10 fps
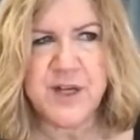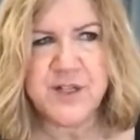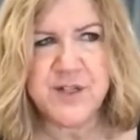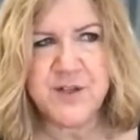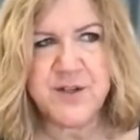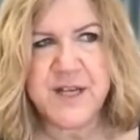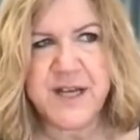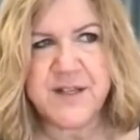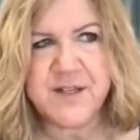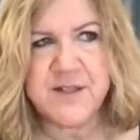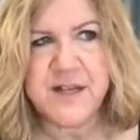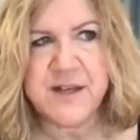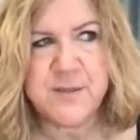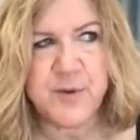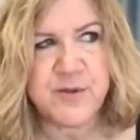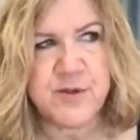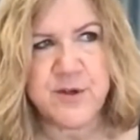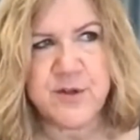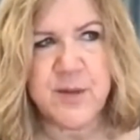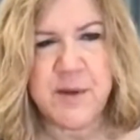it just looks like it's a
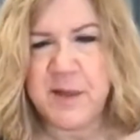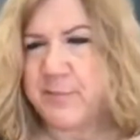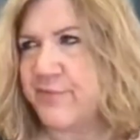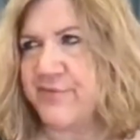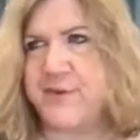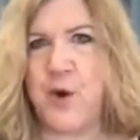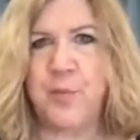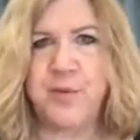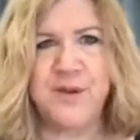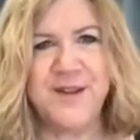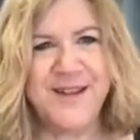salesperson or something. I'm like, nope.